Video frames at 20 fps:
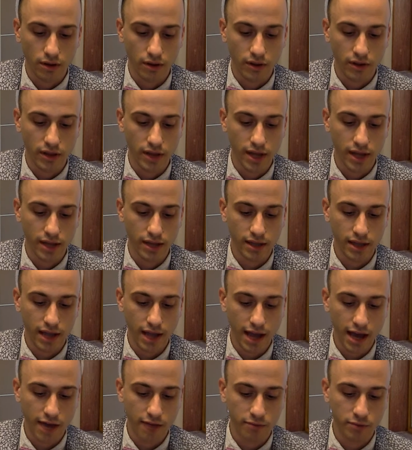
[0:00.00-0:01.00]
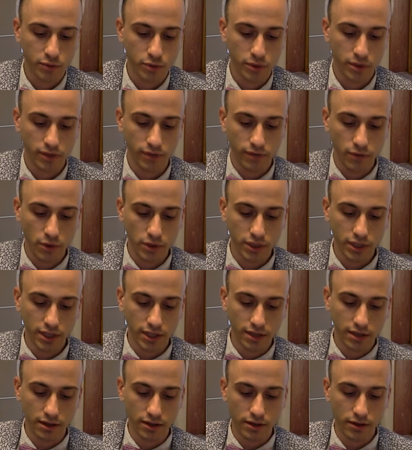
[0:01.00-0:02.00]
Then they have between the
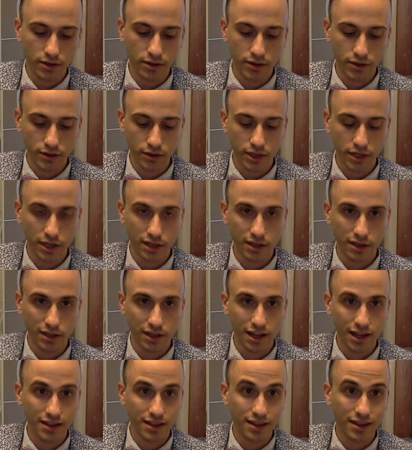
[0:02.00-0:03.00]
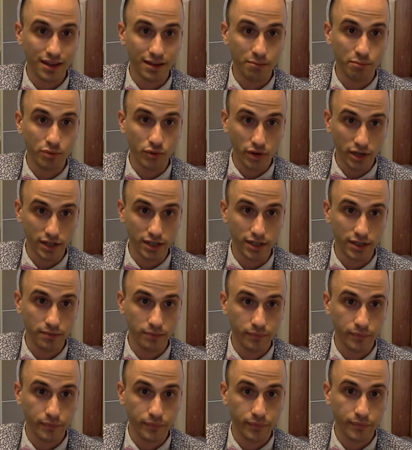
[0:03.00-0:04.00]
14th and the 30th to get the thing
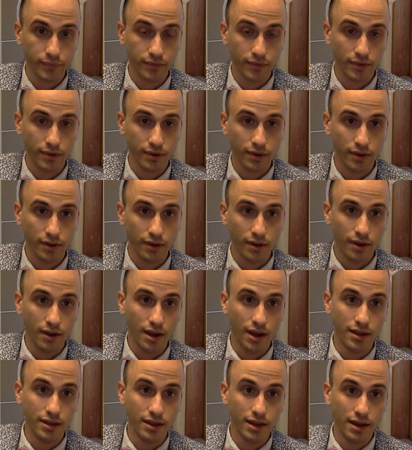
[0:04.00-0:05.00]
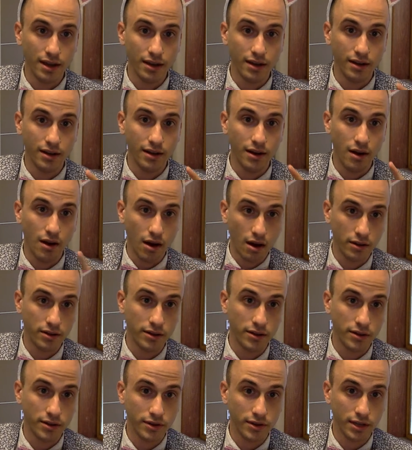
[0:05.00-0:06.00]
printed. And then on
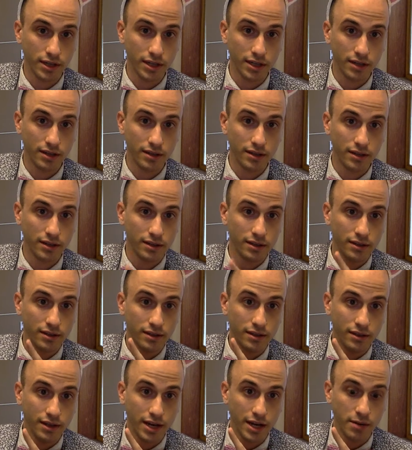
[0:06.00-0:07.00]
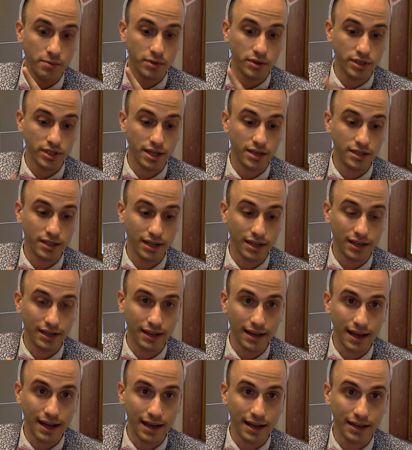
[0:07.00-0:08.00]
the 30th, they are presenting it
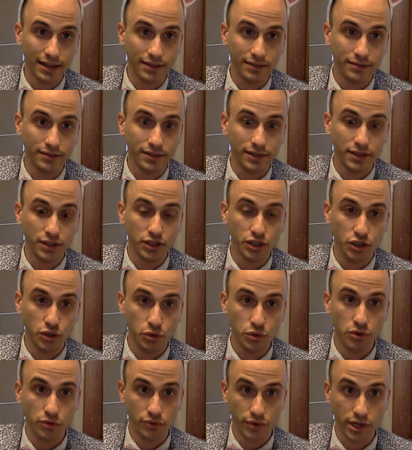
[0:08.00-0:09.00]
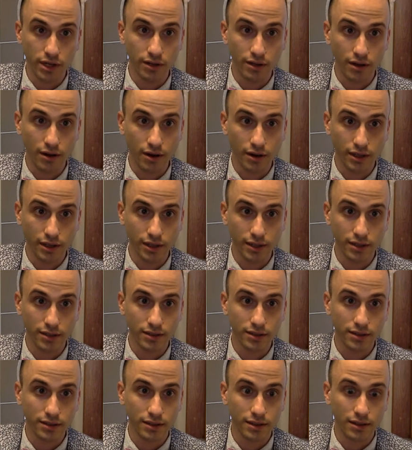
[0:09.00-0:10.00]
live to a real
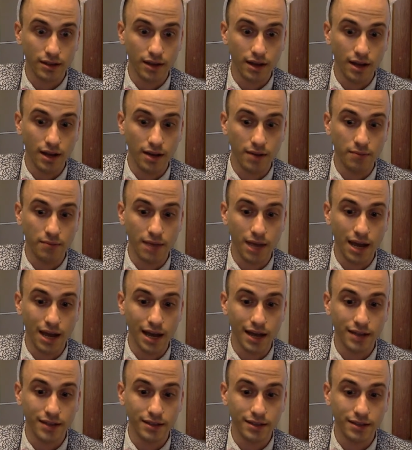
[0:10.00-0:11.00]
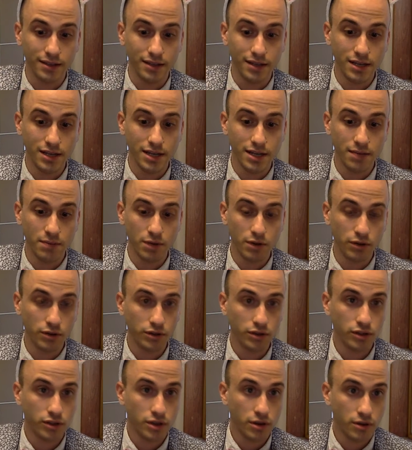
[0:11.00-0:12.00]
audience at the
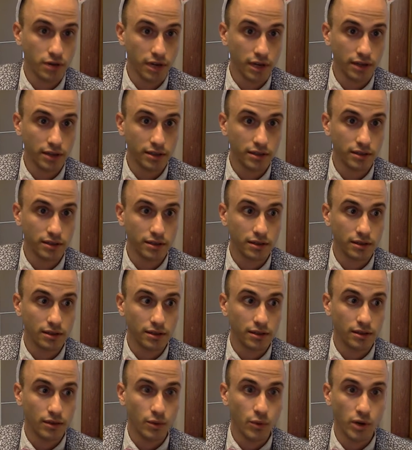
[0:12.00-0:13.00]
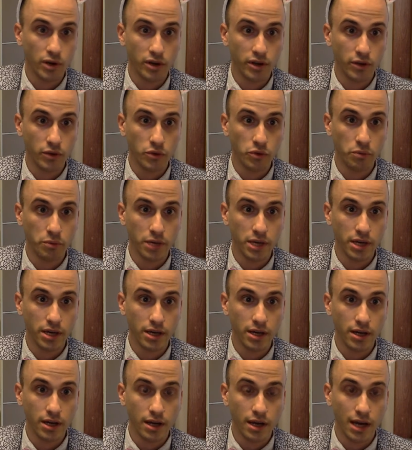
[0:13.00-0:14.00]
poster showcase, where there will
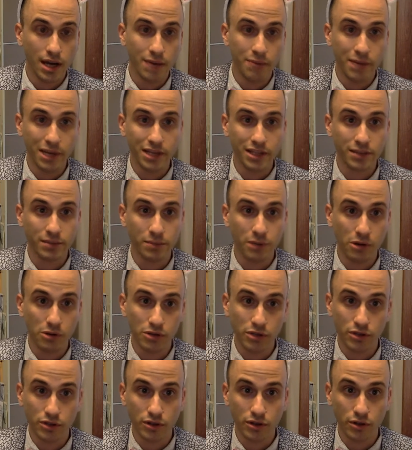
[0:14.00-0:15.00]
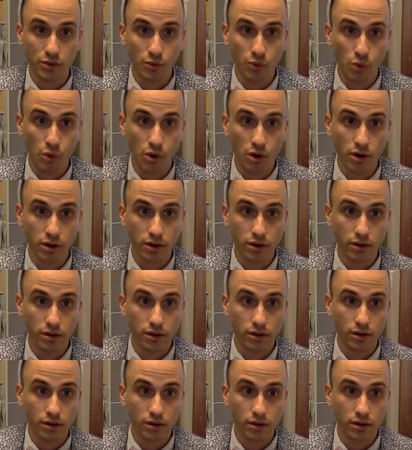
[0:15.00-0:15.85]
be a Best Poster Award